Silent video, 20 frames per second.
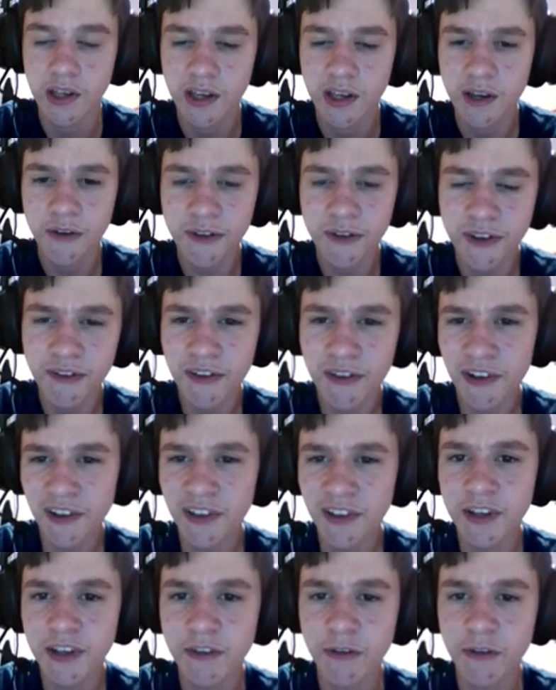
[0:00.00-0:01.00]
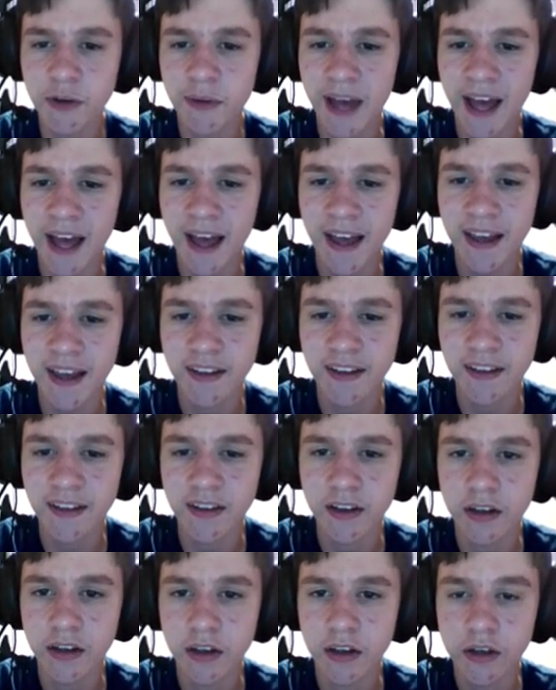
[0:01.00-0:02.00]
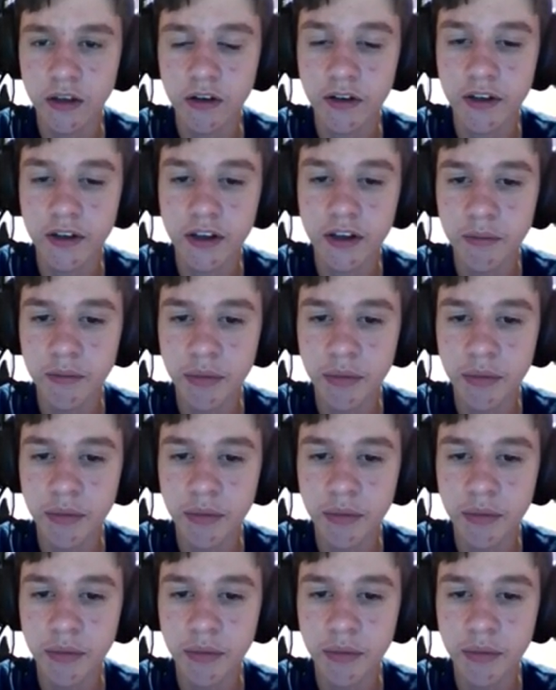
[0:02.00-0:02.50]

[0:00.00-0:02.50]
We won't leave you behind. You're a good